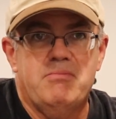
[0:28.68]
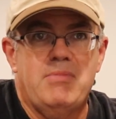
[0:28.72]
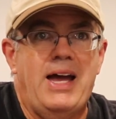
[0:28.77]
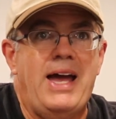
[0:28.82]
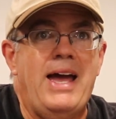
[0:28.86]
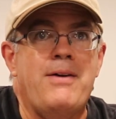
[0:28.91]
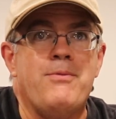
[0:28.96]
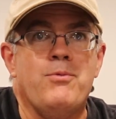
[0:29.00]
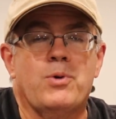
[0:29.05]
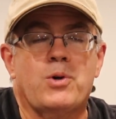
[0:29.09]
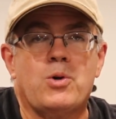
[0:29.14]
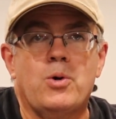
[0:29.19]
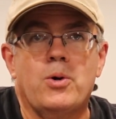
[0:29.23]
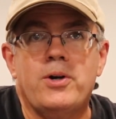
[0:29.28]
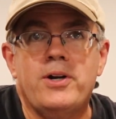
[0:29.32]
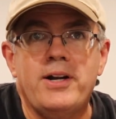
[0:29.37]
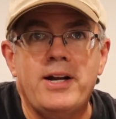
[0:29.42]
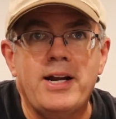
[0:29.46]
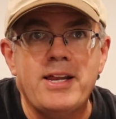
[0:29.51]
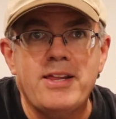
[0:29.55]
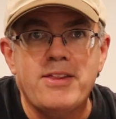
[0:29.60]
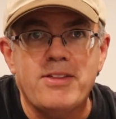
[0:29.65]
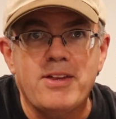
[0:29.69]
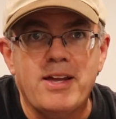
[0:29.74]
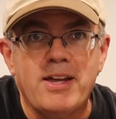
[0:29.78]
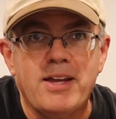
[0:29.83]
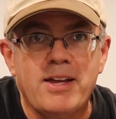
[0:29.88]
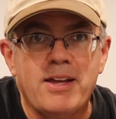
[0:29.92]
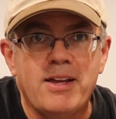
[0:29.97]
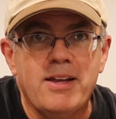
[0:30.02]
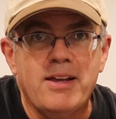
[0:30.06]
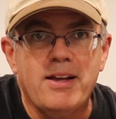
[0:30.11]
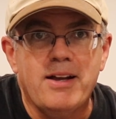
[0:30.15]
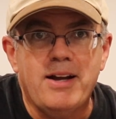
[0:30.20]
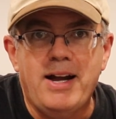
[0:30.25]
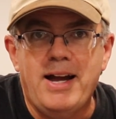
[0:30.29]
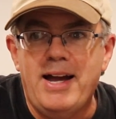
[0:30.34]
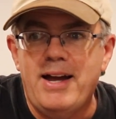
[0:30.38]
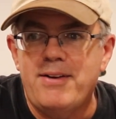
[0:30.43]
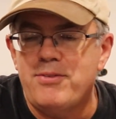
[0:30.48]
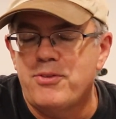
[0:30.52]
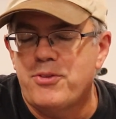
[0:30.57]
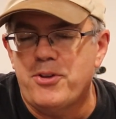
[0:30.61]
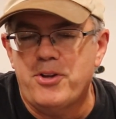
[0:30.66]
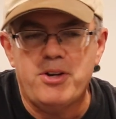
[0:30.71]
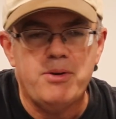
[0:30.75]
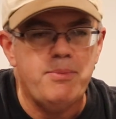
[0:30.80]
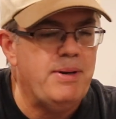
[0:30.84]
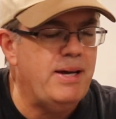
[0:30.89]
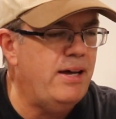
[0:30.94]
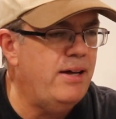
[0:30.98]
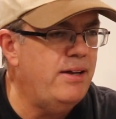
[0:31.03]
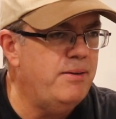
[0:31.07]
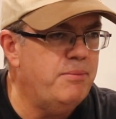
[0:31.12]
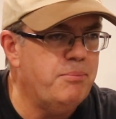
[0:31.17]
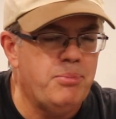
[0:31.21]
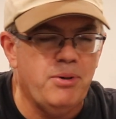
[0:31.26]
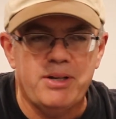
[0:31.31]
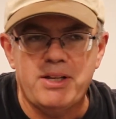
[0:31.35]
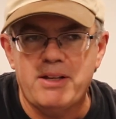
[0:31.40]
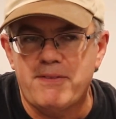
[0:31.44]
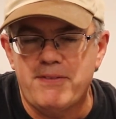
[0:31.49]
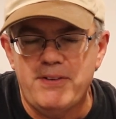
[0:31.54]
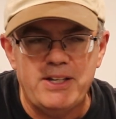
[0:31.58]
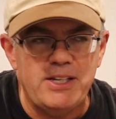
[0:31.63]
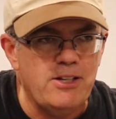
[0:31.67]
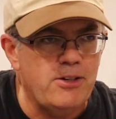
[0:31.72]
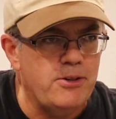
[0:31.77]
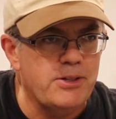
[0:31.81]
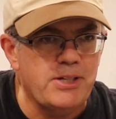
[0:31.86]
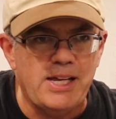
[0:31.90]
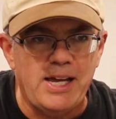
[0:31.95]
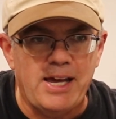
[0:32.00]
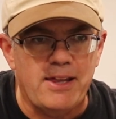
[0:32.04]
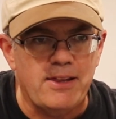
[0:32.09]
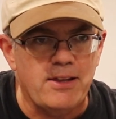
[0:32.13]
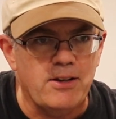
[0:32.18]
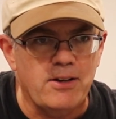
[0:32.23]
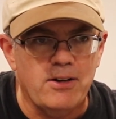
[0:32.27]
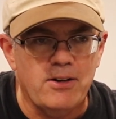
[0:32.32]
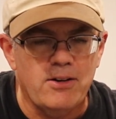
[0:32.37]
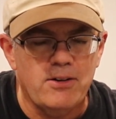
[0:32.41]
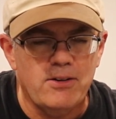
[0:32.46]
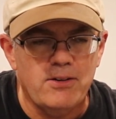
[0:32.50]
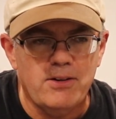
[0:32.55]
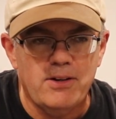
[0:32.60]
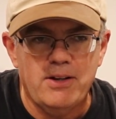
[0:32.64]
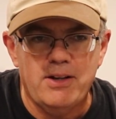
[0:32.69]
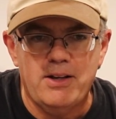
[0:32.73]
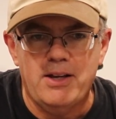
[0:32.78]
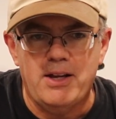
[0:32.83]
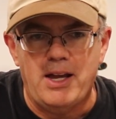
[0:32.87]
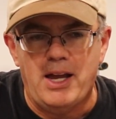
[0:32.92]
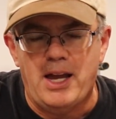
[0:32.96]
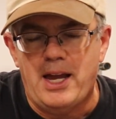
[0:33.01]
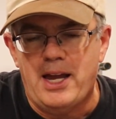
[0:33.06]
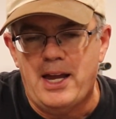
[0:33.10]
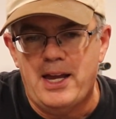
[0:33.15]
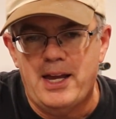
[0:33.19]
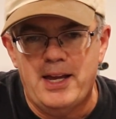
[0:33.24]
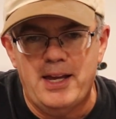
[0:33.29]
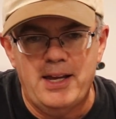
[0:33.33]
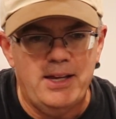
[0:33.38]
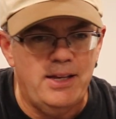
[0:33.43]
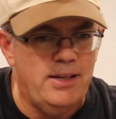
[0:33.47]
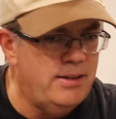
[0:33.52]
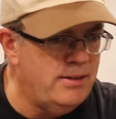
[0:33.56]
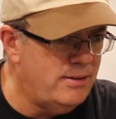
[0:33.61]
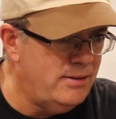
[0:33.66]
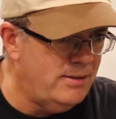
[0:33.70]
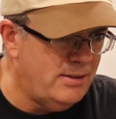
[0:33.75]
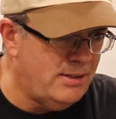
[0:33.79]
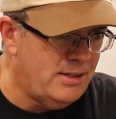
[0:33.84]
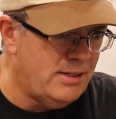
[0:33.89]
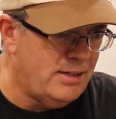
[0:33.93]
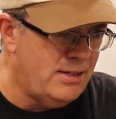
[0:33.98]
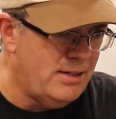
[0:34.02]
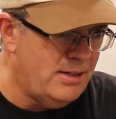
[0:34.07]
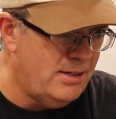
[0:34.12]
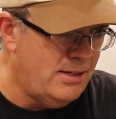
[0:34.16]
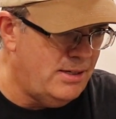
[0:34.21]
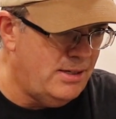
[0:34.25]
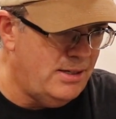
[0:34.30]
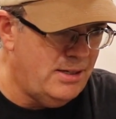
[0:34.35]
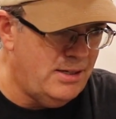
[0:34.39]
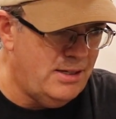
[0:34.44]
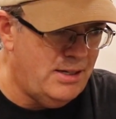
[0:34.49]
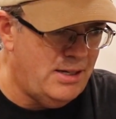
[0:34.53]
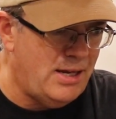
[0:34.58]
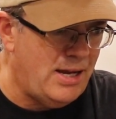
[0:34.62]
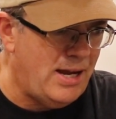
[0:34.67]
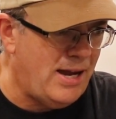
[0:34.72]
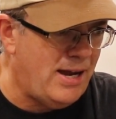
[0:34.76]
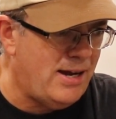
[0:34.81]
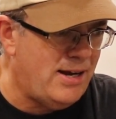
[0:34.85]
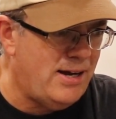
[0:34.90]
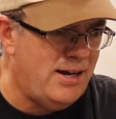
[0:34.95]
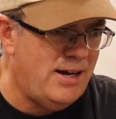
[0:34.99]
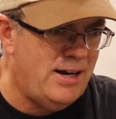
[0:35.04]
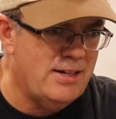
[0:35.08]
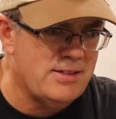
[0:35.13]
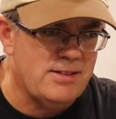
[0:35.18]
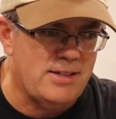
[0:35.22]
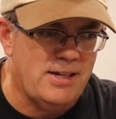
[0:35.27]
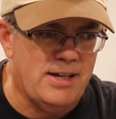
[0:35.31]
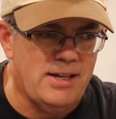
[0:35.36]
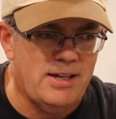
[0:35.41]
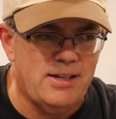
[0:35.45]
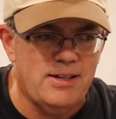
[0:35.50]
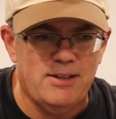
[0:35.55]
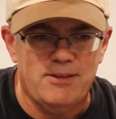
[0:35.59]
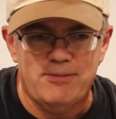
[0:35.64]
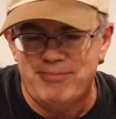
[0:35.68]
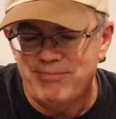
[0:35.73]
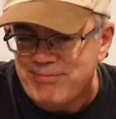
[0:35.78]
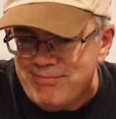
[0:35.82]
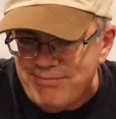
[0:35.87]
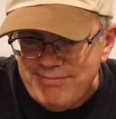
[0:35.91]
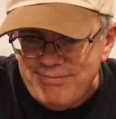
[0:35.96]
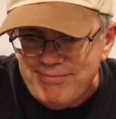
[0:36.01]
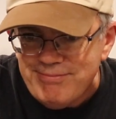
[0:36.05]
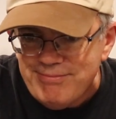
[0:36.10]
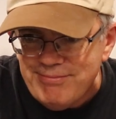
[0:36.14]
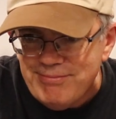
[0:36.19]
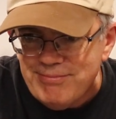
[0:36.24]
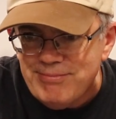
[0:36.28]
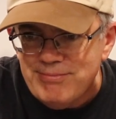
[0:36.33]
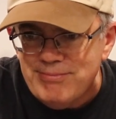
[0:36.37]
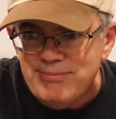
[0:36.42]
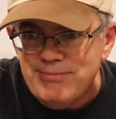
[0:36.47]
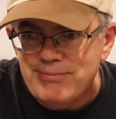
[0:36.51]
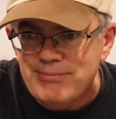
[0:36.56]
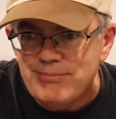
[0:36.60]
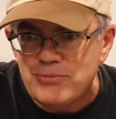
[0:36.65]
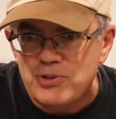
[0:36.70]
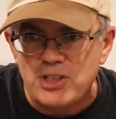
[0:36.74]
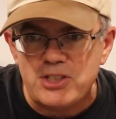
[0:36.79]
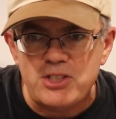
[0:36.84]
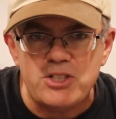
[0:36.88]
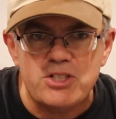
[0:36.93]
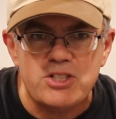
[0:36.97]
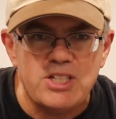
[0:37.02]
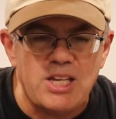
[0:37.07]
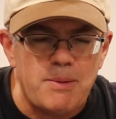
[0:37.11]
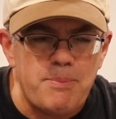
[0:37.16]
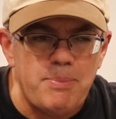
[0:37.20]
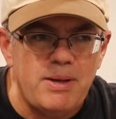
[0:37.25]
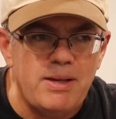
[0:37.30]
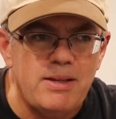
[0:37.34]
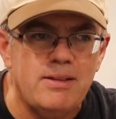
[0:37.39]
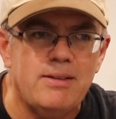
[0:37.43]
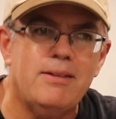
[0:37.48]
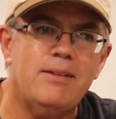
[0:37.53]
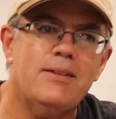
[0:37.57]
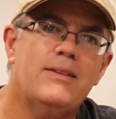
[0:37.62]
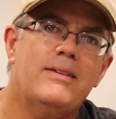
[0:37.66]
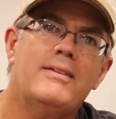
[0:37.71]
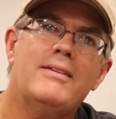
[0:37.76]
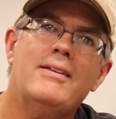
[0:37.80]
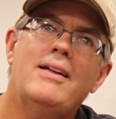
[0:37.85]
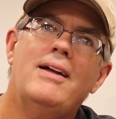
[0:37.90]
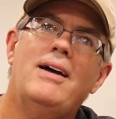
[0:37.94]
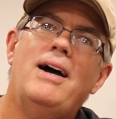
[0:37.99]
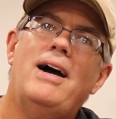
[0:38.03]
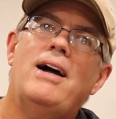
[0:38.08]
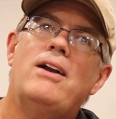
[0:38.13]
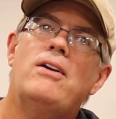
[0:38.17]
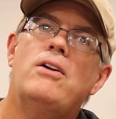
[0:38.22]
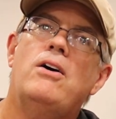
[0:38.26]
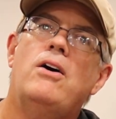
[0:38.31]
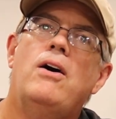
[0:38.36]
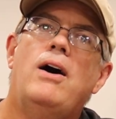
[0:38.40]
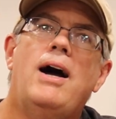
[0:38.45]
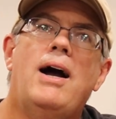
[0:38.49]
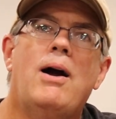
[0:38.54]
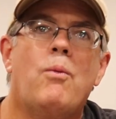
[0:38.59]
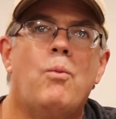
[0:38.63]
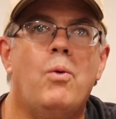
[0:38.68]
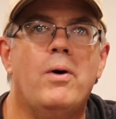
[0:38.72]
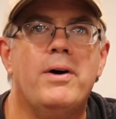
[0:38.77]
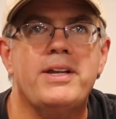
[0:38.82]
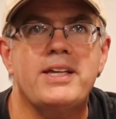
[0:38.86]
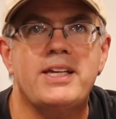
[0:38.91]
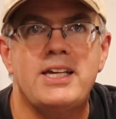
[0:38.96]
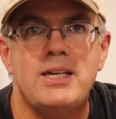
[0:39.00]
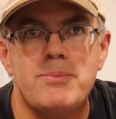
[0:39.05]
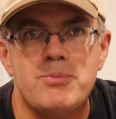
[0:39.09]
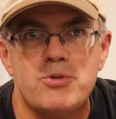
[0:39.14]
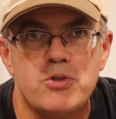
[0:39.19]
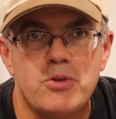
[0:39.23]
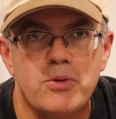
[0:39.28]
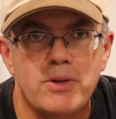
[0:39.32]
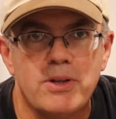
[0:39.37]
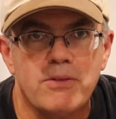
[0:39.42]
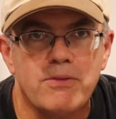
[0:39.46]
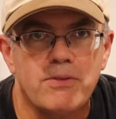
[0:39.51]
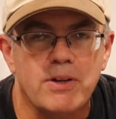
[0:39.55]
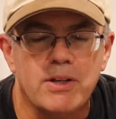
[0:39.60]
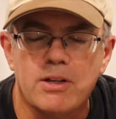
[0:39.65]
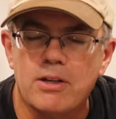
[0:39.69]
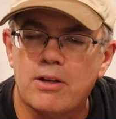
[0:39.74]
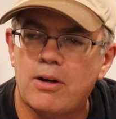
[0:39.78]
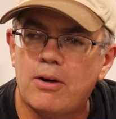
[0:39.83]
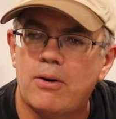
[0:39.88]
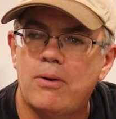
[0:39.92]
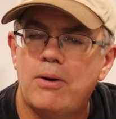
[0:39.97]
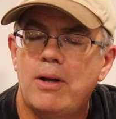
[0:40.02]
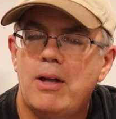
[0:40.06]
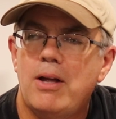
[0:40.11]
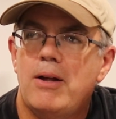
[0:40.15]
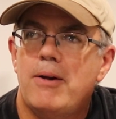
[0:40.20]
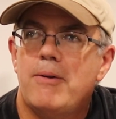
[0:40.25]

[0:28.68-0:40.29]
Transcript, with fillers: I haven't recorded anything, I haven't thought about putting video together, and yeah, I was like, should I just skip it? I don't know. I want to keep shooting video.